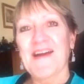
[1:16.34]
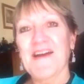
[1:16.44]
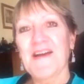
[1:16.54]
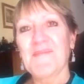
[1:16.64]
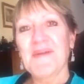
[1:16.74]

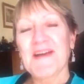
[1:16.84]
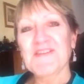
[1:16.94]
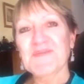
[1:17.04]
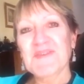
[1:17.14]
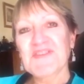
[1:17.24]
I
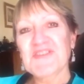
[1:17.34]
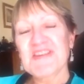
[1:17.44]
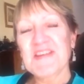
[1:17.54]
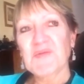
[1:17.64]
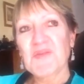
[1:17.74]
just wanted to
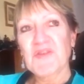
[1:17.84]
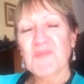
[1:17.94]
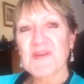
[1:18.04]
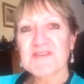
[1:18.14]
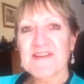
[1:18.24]
share that with you
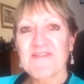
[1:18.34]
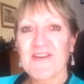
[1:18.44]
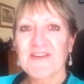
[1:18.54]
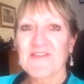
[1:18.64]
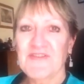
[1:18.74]
because I
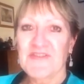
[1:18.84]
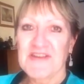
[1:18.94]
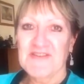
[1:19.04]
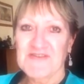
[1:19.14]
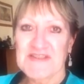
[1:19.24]
found it a
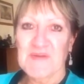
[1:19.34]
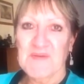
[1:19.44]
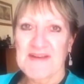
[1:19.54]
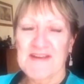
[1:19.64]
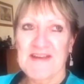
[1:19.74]
very interesting
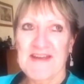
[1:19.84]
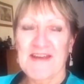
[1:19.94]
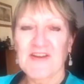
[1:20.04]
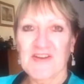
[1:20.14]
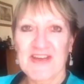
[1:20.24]
way
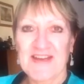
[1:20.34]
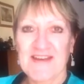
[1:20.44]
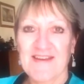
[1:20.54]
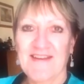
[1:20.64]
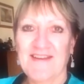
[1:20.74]
at
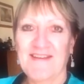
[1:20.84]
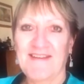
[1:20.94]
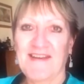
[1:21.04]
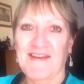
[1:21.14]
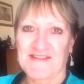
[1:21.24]
looking
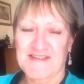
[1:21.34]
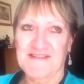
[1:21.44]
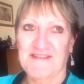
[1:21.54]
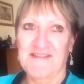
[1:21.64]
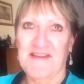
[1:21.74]

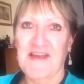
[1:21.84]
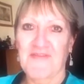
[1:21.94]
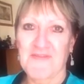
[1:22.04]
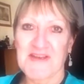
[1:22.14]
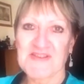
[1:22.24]
at
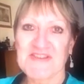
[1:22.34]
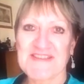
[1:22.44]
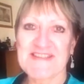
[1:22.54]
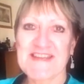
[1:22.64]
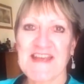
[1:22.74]

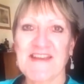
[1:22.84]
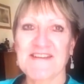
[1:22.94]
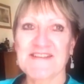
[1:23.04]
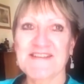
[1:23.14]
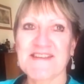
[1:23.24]
affirmations
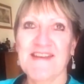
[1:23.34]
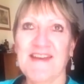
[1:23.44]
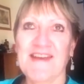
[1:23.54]
and